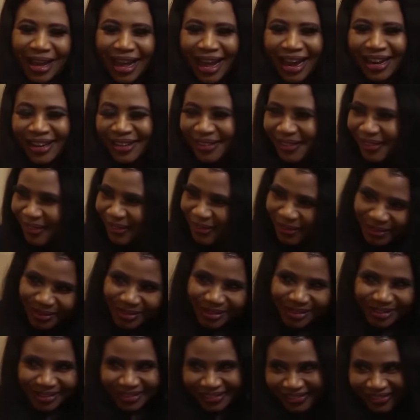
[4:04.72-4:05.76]
I don't know,
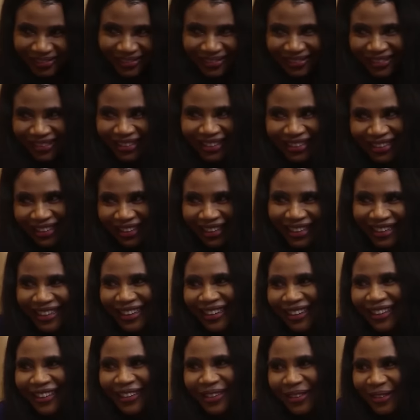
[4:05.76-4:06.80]

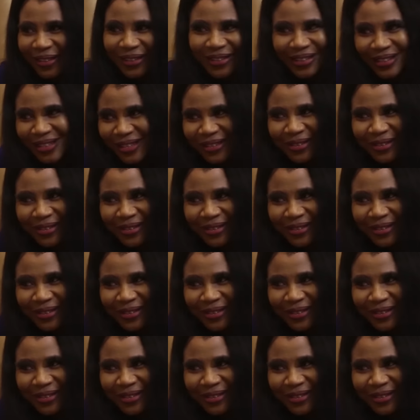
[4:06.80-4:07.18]
you know,